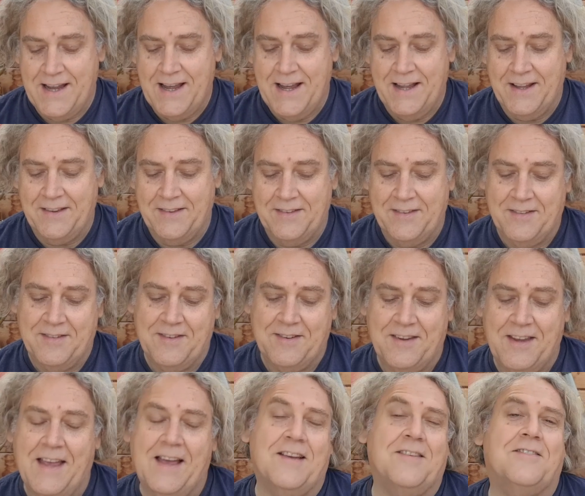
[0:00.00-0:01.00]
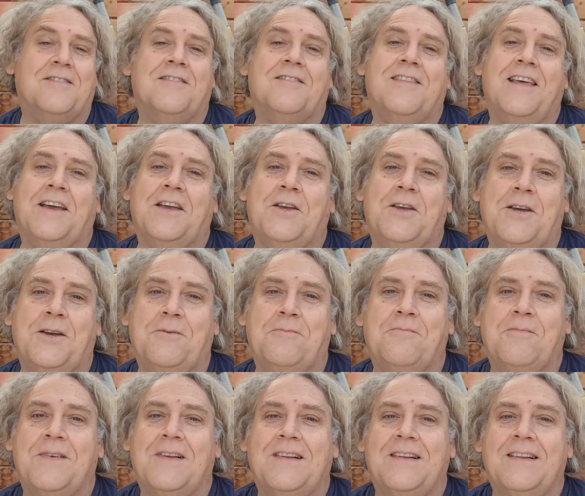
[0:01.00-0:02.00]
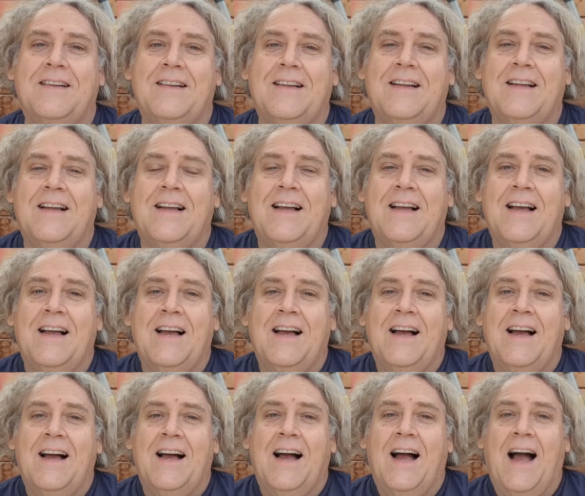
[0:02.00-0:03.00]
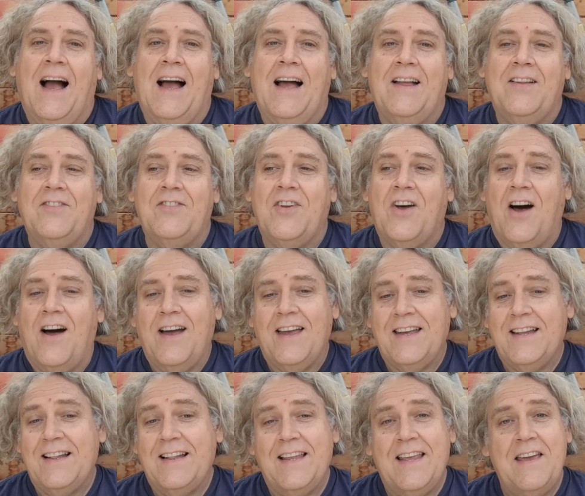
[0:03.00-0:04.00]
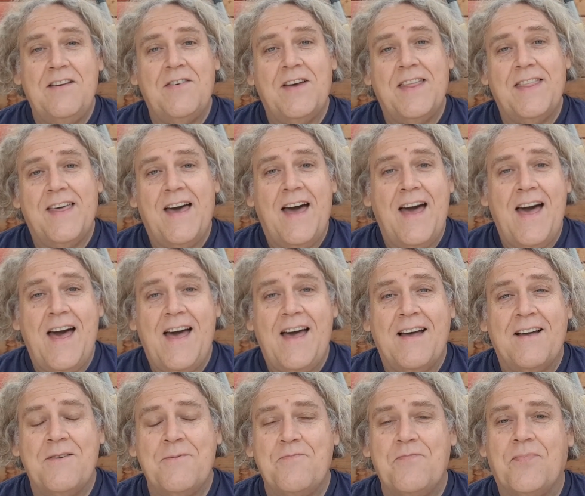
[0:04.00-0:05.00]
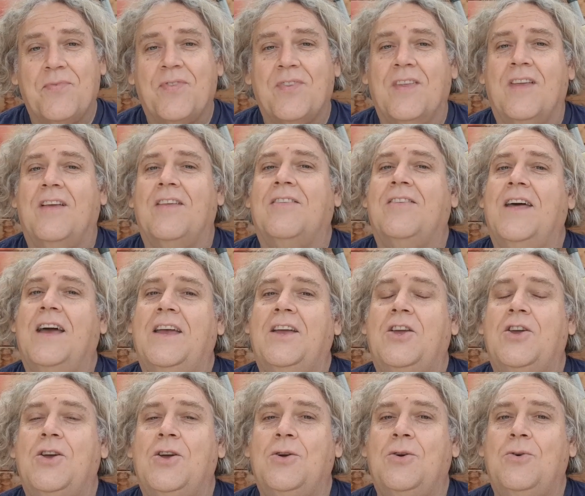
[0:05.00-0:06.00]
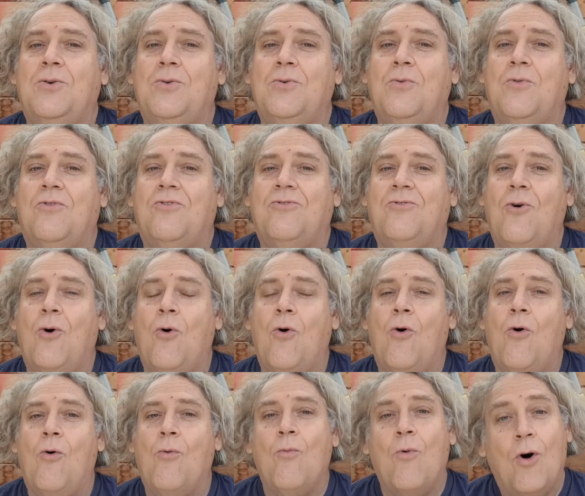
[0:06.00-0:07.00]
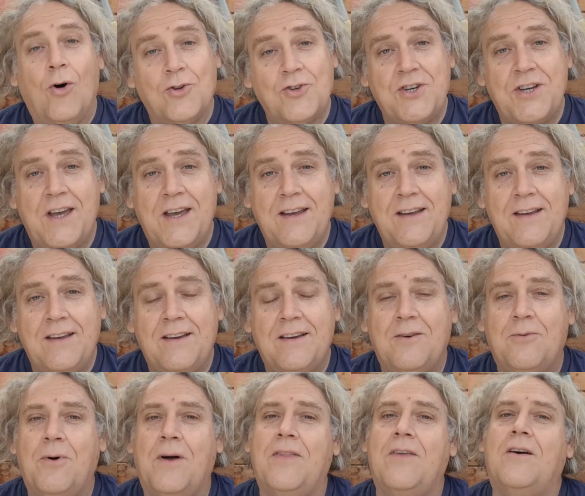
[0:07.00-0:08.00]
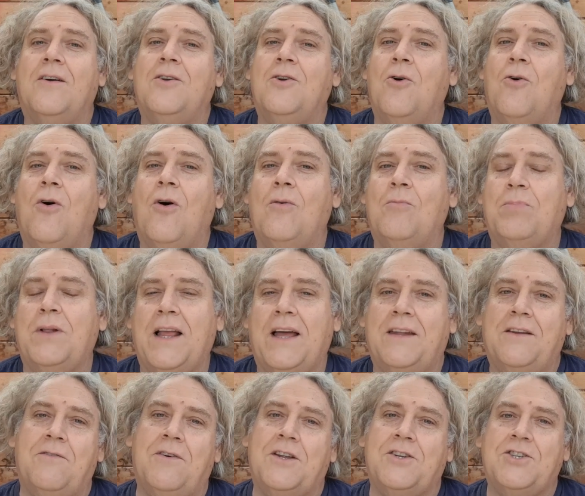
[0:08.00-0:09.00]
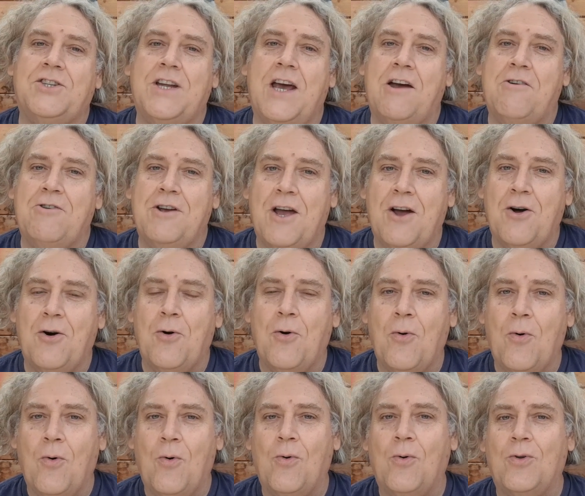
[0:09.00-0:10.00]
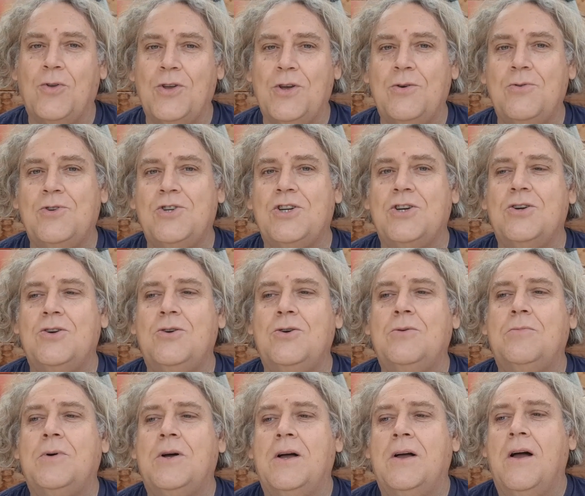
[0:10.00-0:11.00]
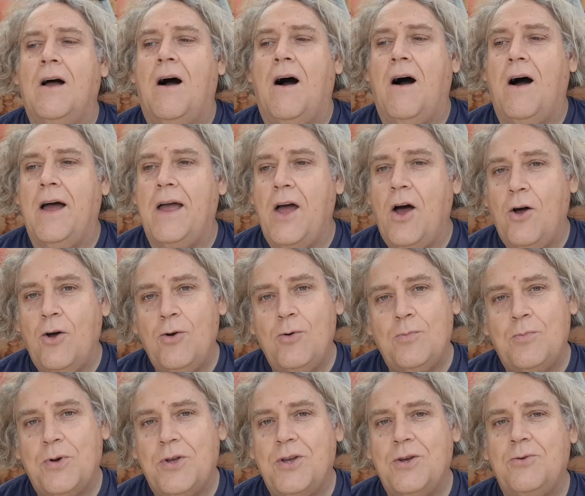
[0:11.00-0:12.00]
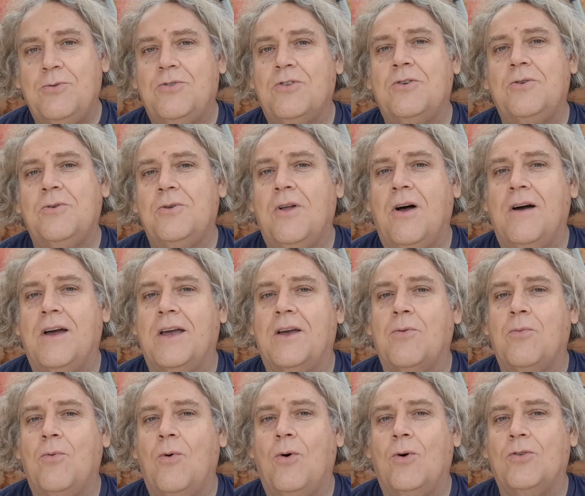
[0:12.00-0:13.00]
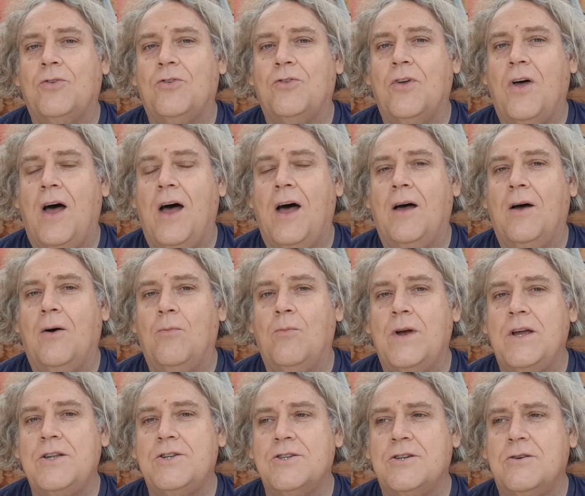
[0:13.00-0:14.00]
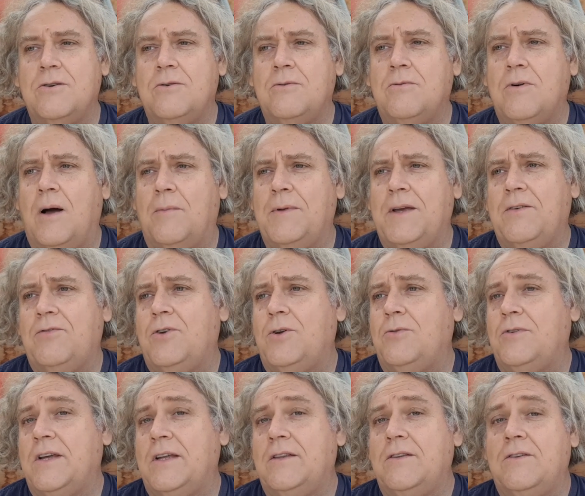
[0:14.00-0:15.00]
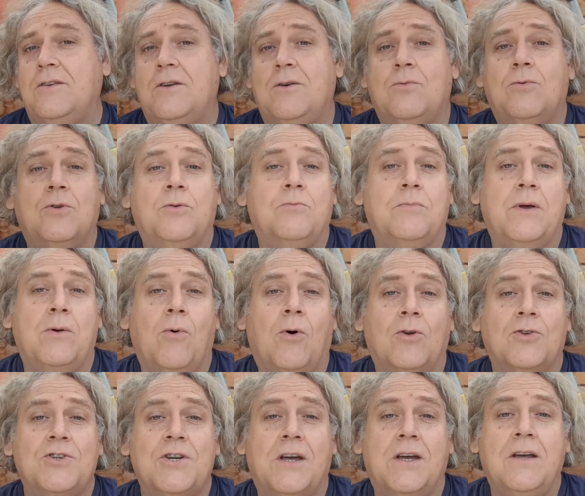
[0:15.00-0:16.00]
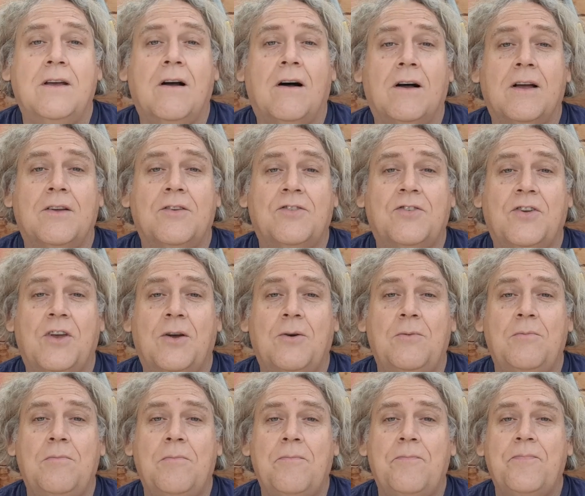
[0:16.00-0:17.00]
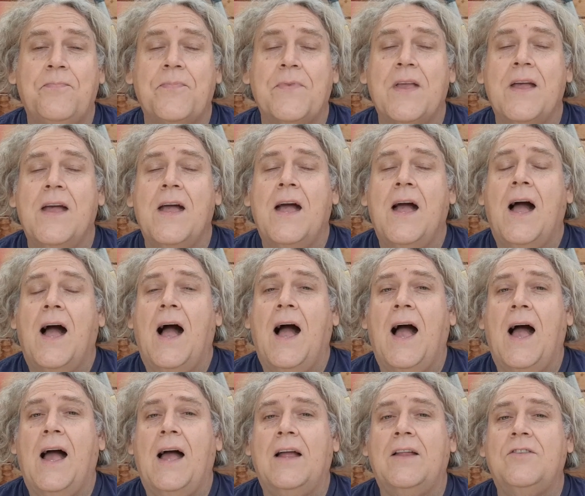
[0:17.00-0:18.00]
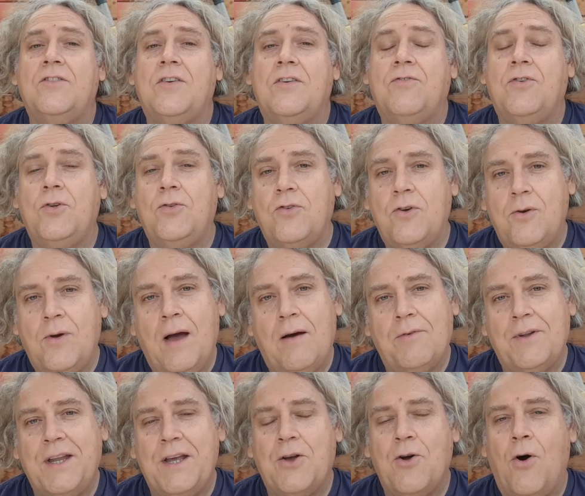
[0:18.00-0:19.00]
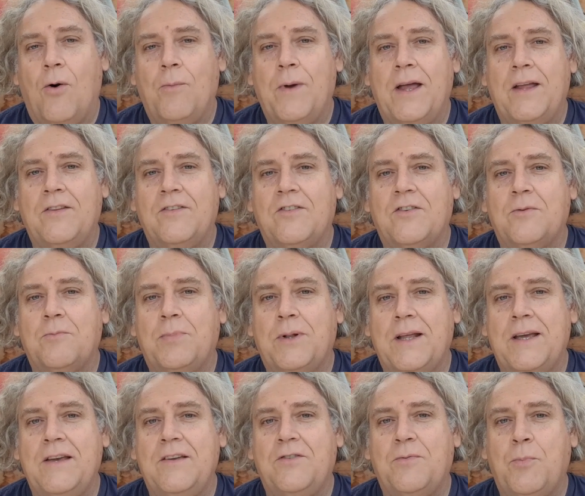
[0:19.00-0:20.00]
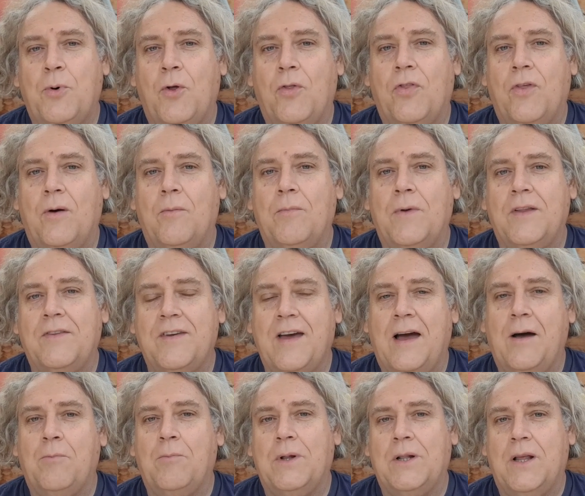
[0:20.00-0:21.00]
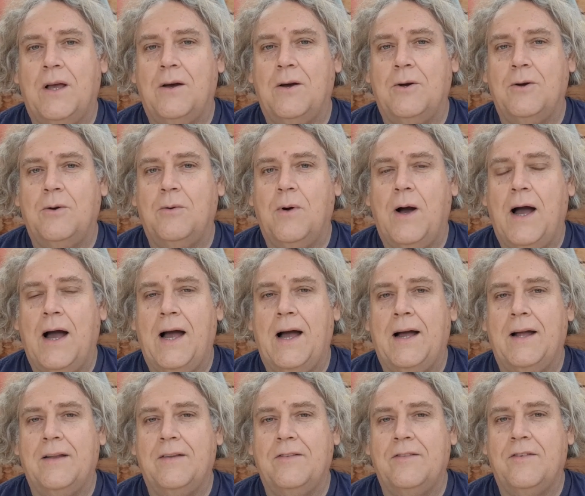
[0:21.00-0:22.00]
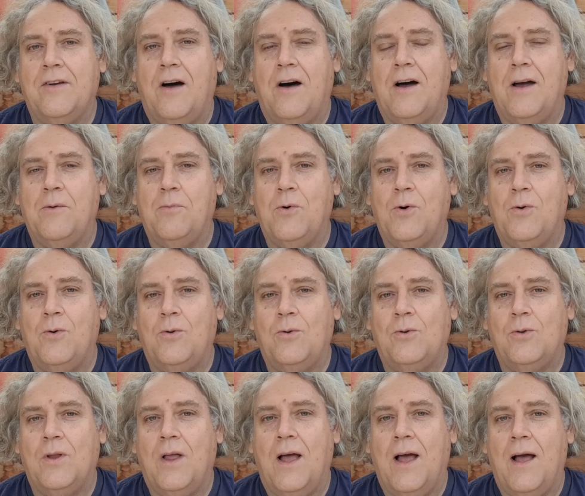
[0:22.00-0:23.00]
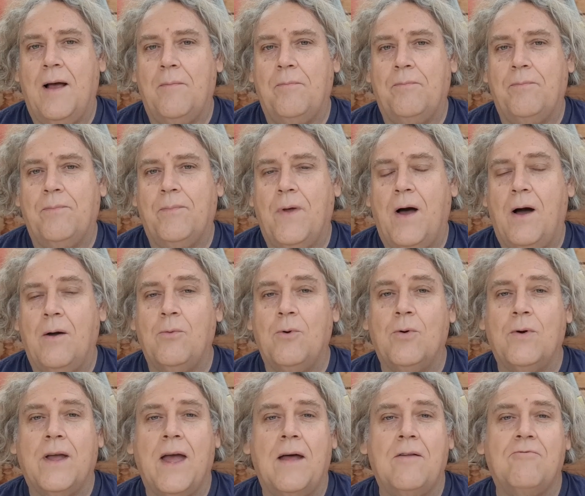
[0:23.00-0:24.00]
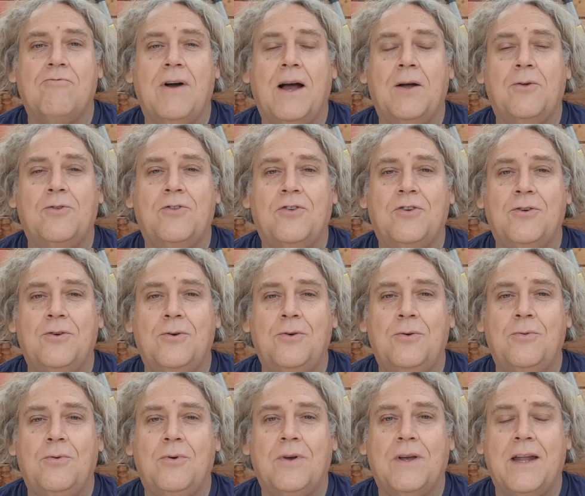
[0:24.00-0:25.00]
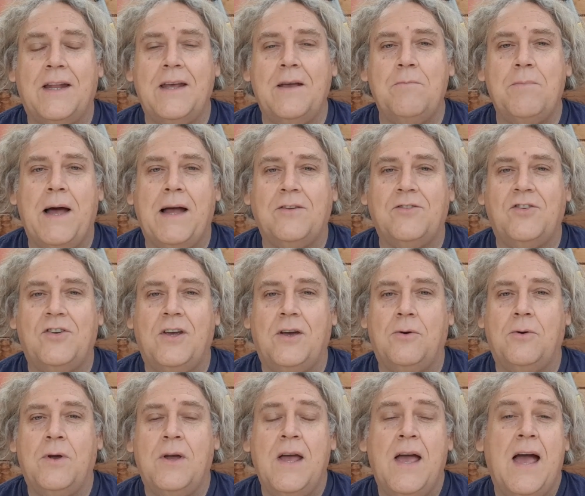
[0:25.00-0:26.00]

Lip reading: And yes, thank you. And I'm going to leave it there. Thank you for watching, whether you're on Planet Vegetaria or YouTube. I hope you do like what we do. I mean, if you didn't, you wouldn't be watching, I assume. And if you do have any comments, please put them down below and I will get round to getting back to you.